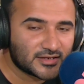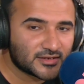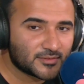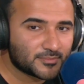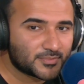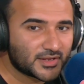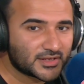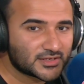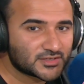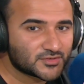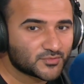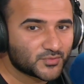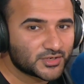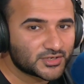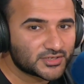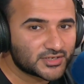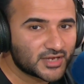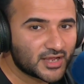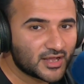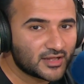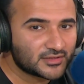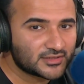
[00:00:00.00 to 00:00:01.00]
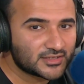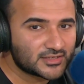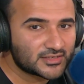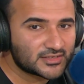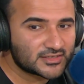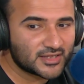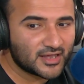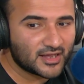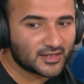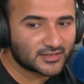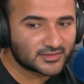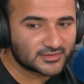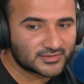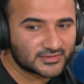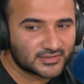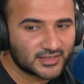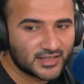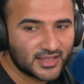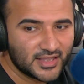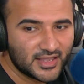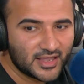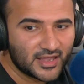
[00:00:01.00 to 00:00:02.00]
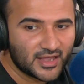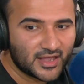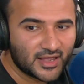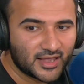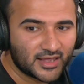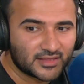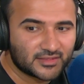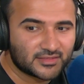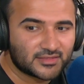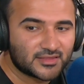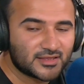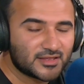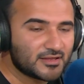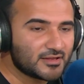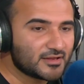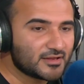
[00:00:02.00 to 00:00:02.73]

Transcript: up next, we shall discuss uh, the